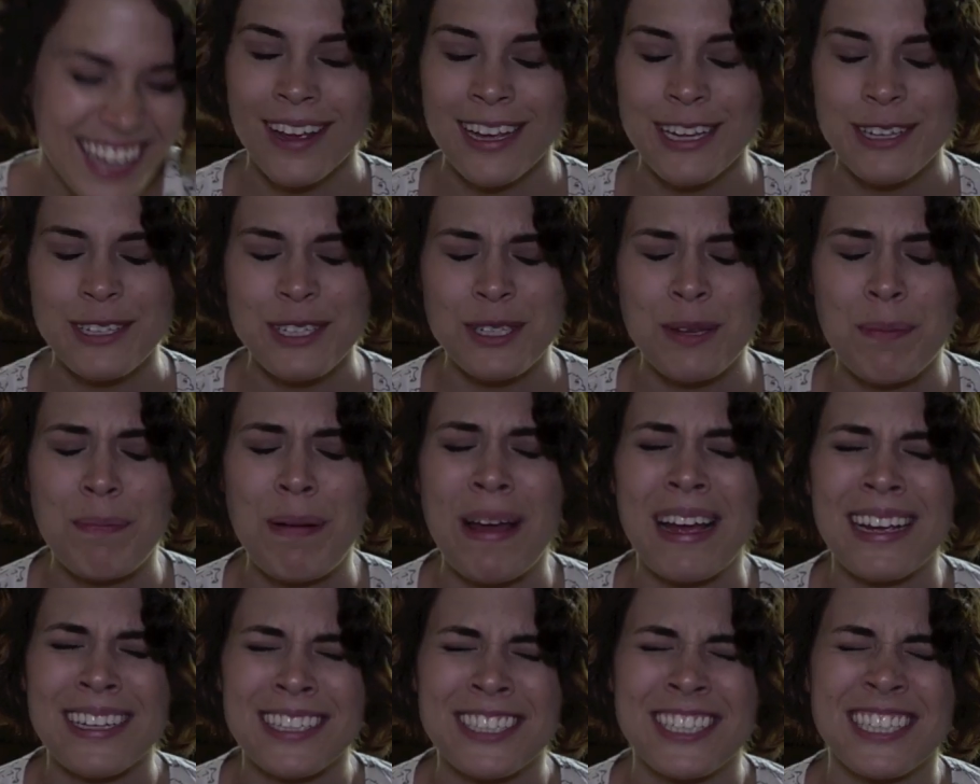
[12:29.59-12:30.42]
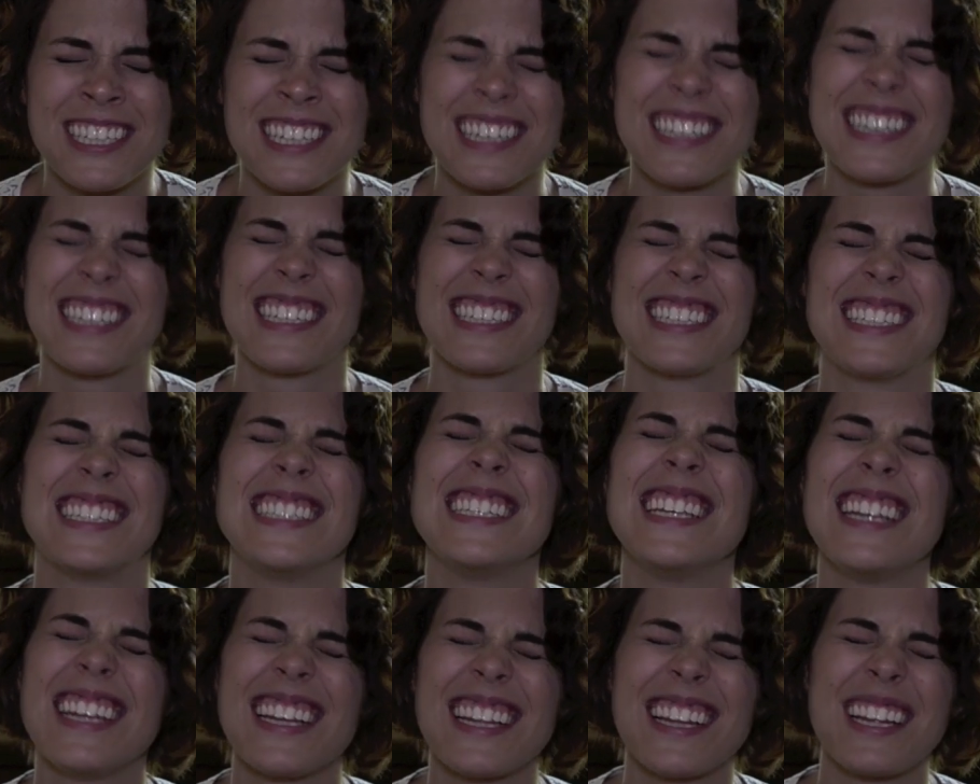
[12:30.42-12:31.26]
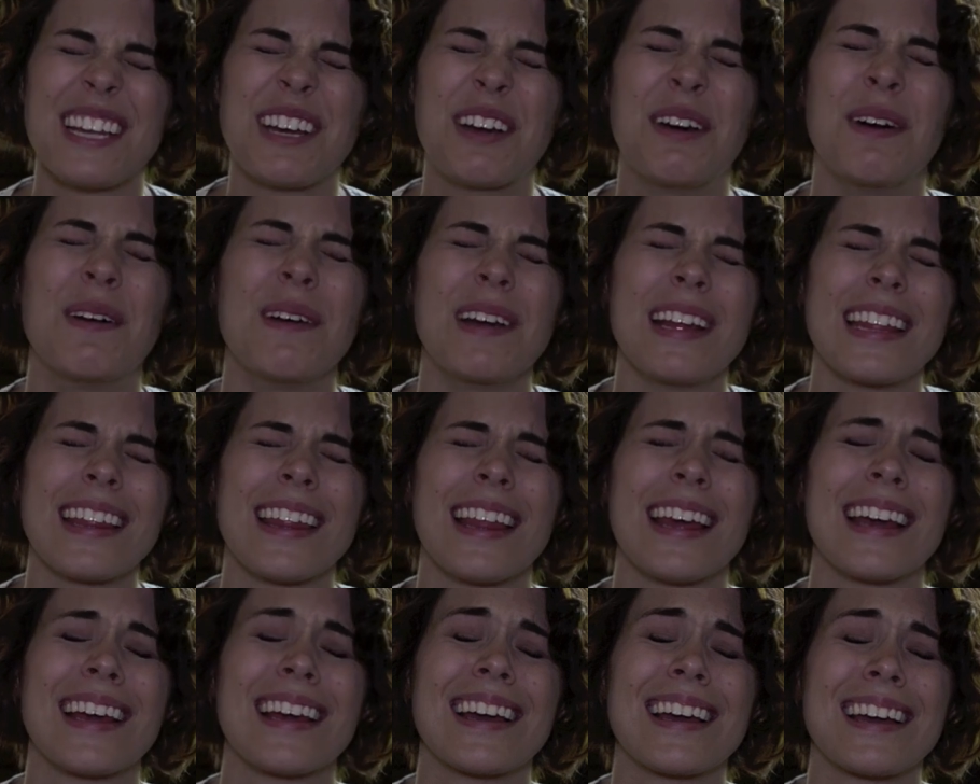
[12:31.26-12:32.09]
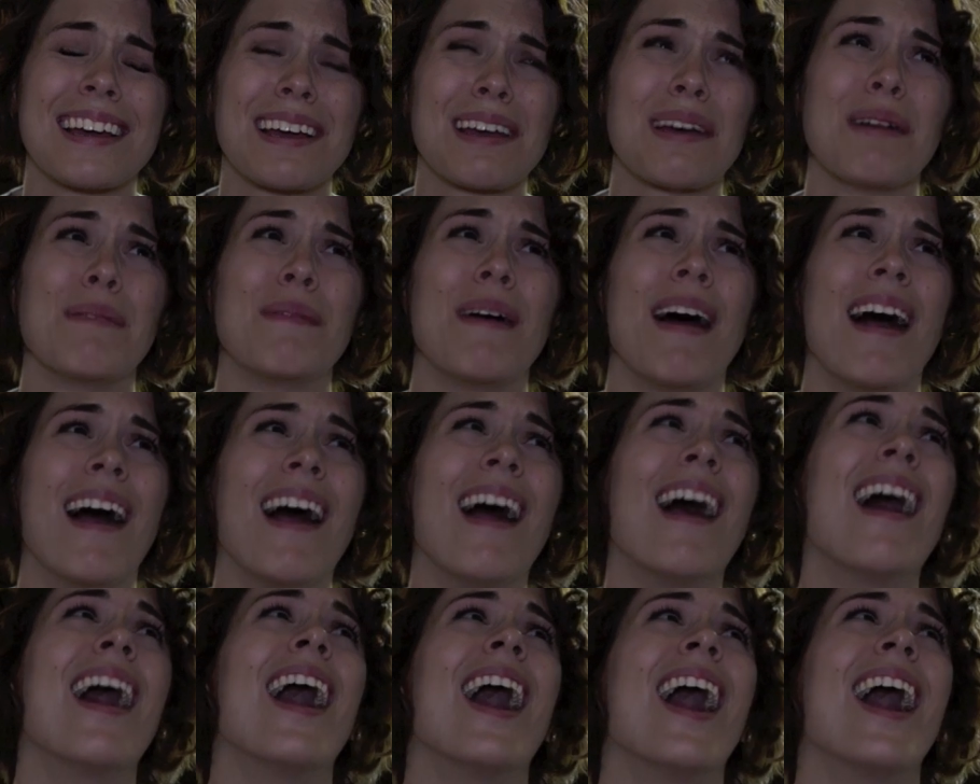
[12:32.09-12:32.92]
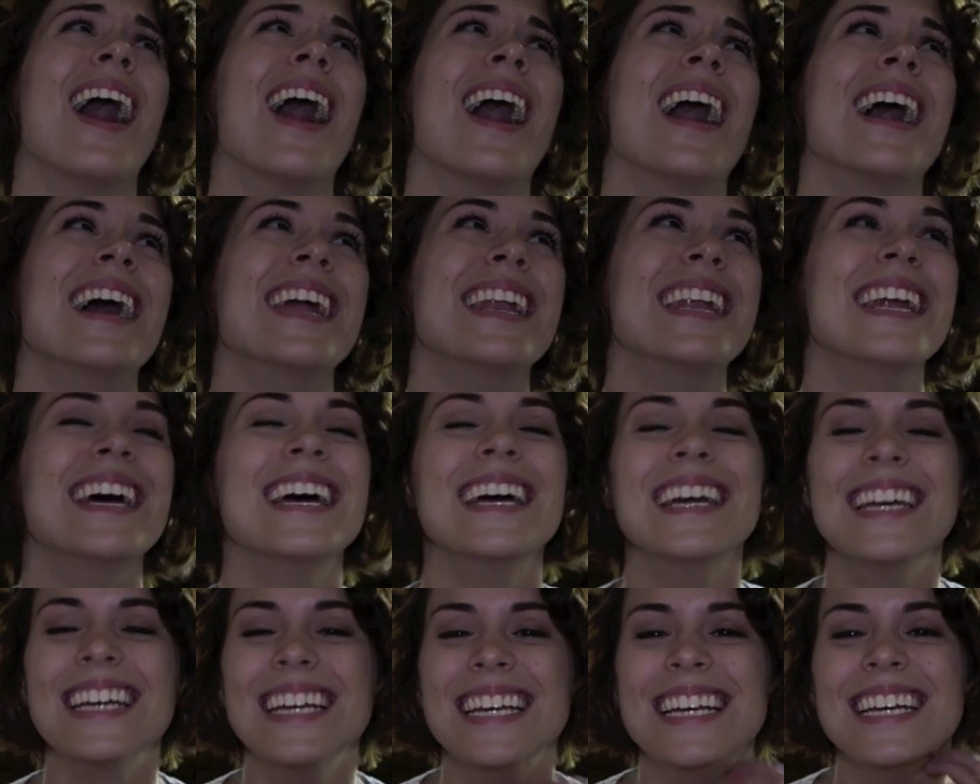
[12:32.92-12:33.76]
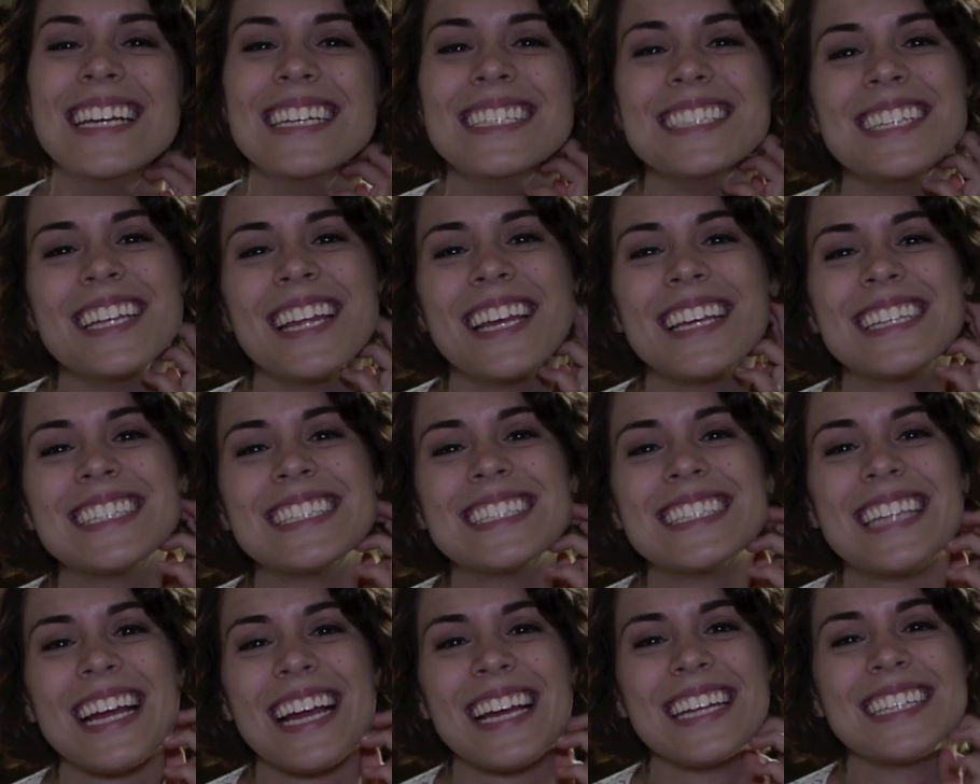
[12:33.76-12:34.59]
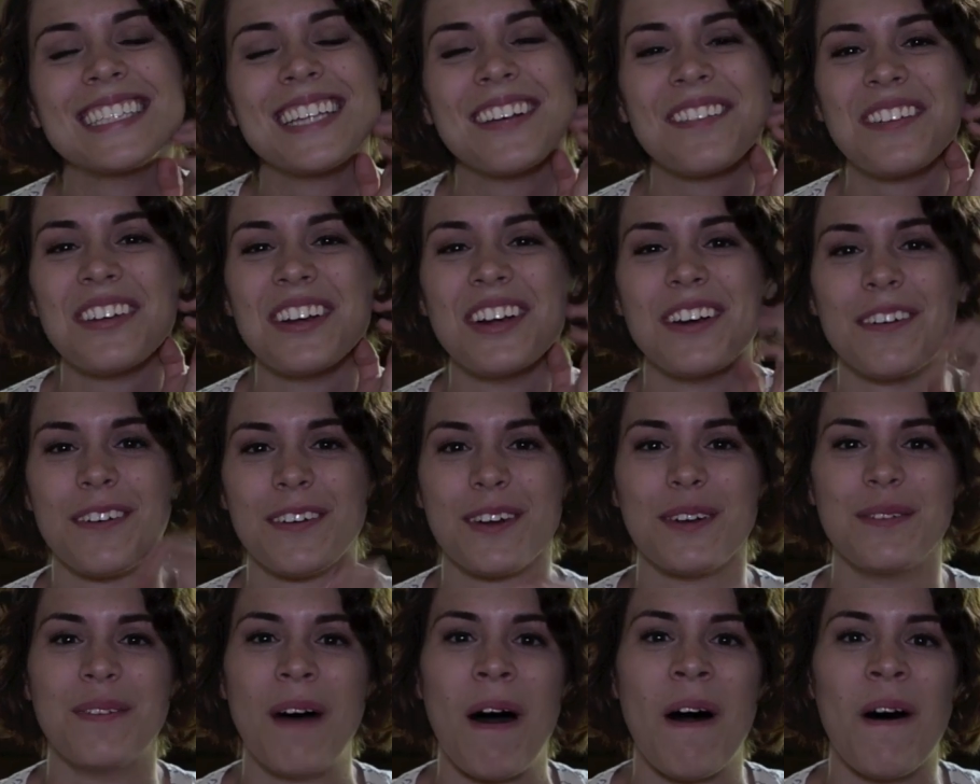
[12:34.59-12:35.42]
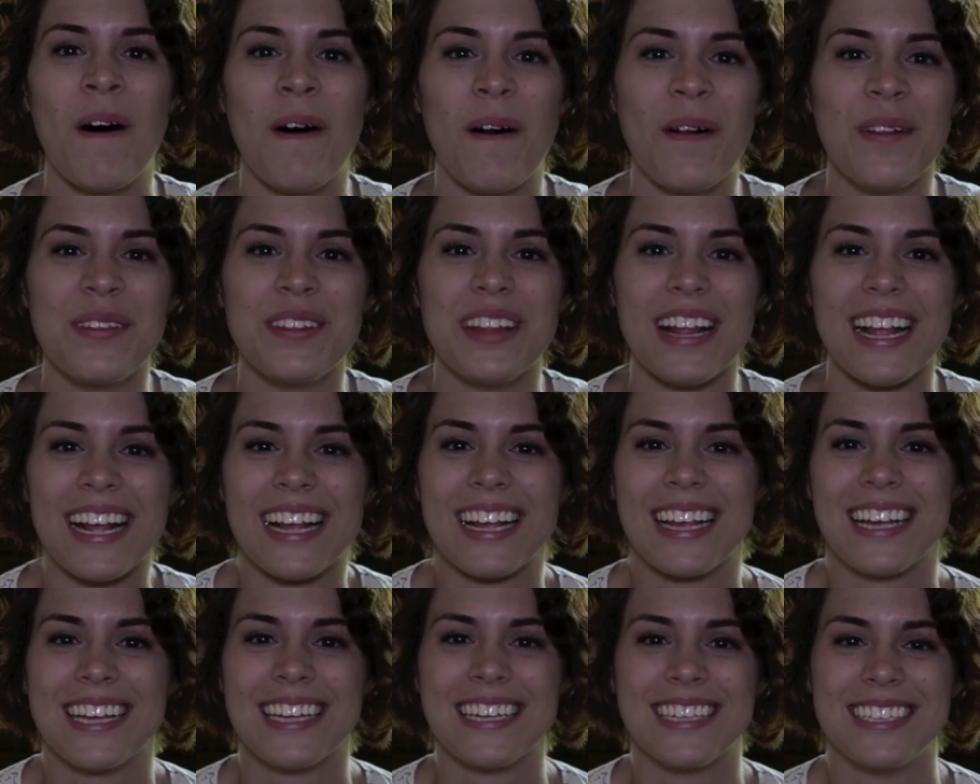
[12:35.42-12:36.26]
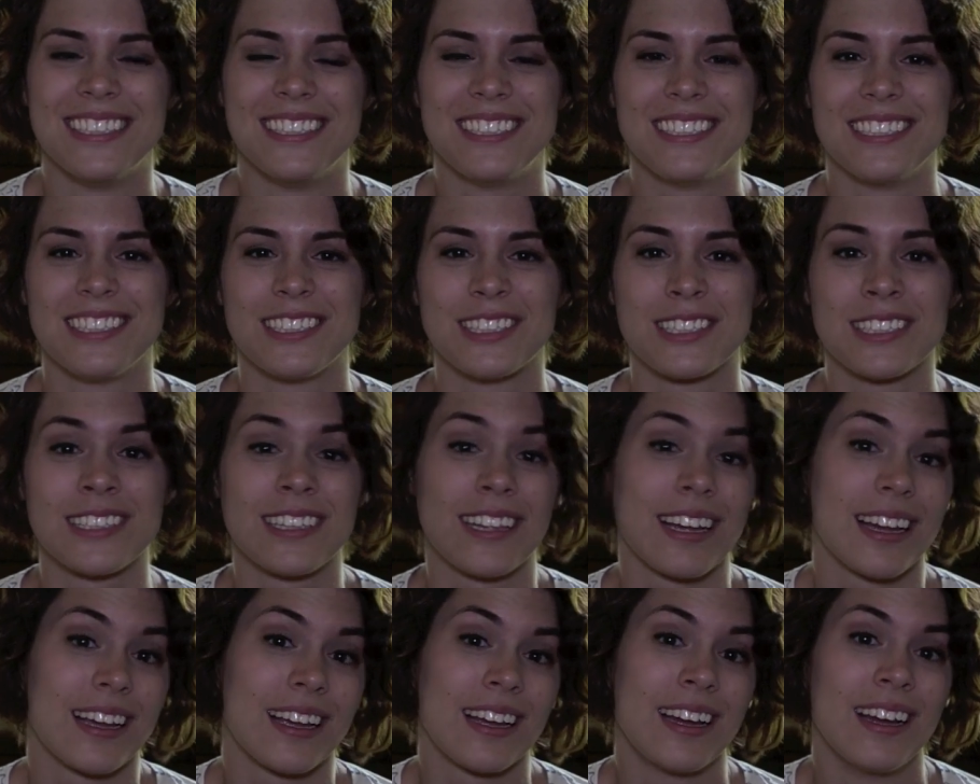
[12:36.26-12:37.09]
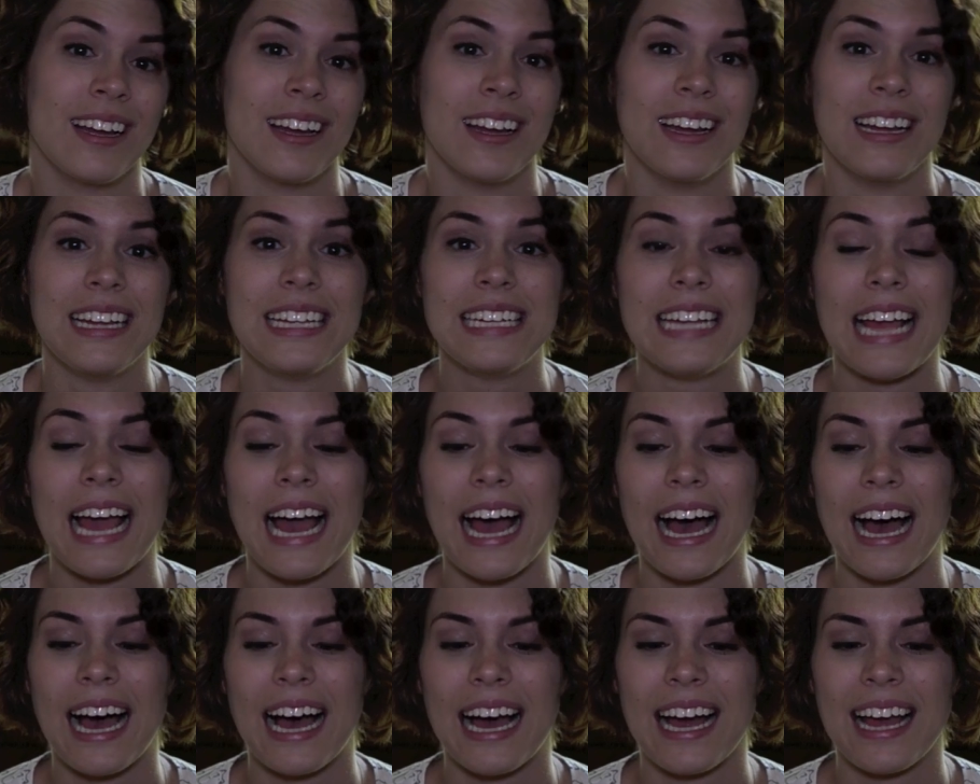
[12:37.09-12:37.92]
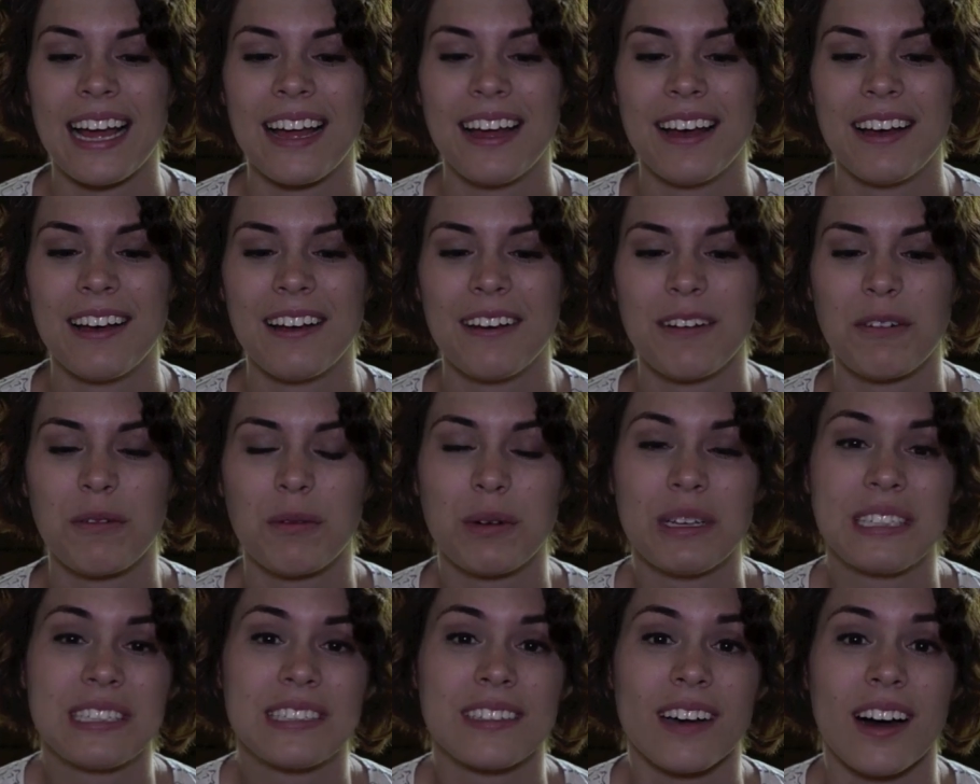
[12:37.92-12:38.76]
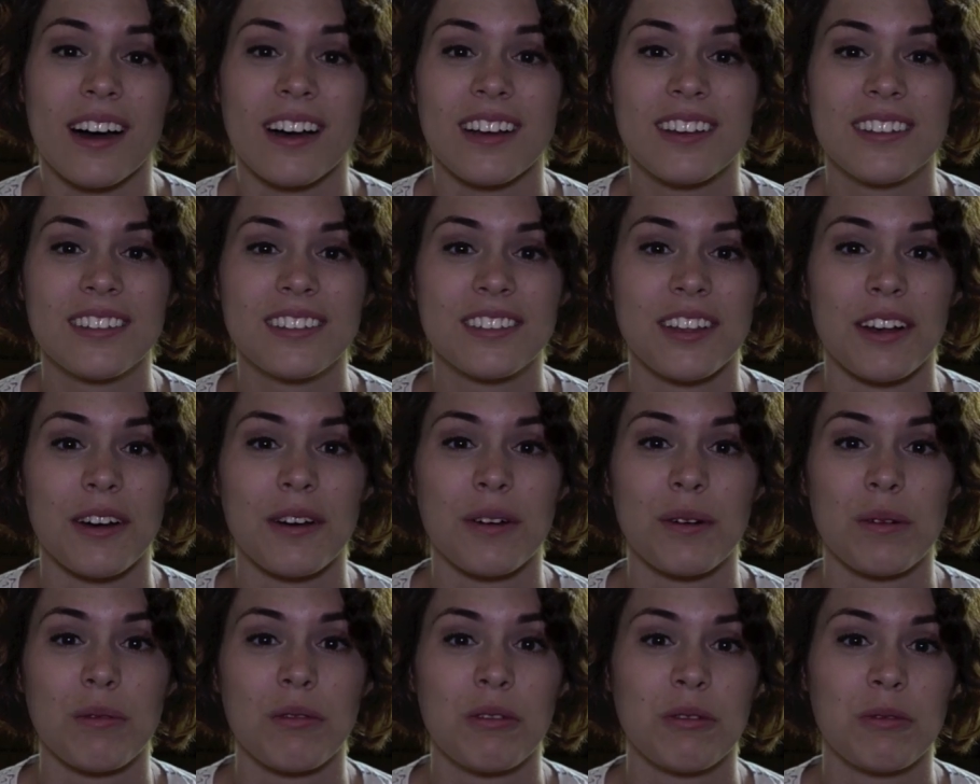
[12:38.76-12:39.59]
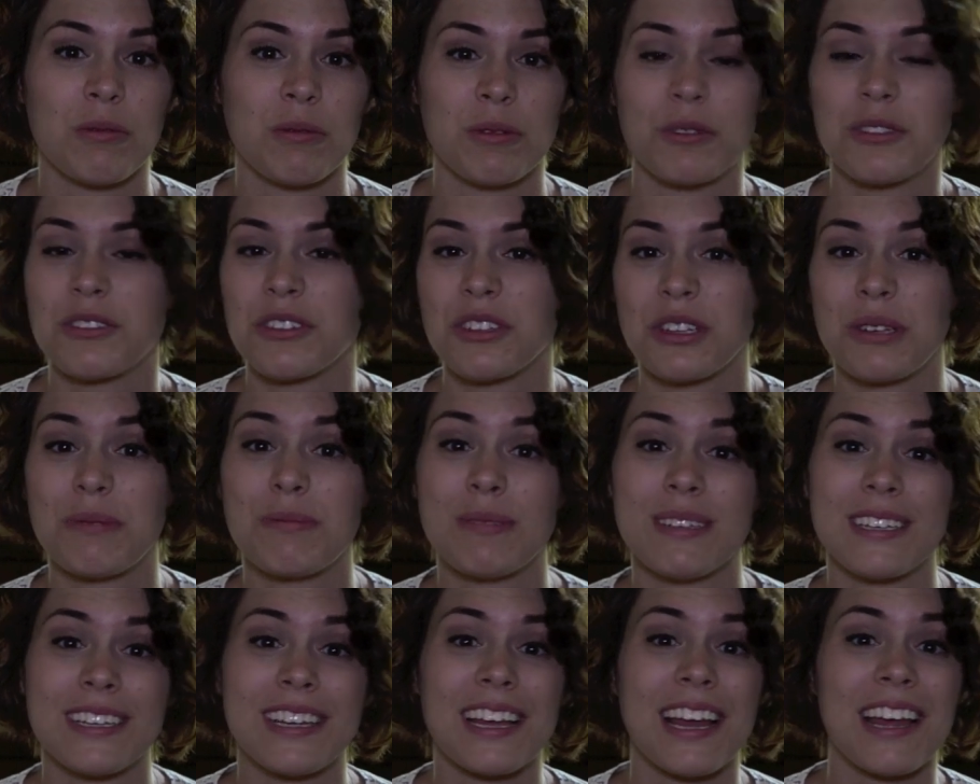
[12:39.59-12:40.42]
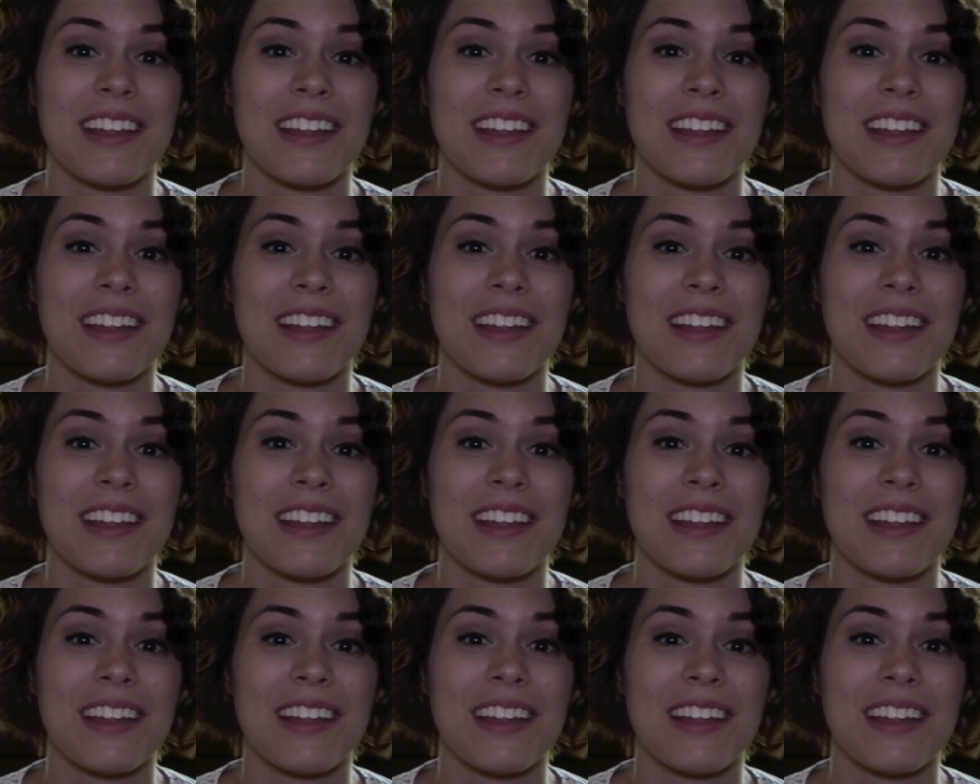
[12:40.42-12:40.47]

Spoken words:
Sebastian, the Steely coin, like, come on. She like stands up in her room all naked and she's just like, yeah. We suck, so we're sleeping together.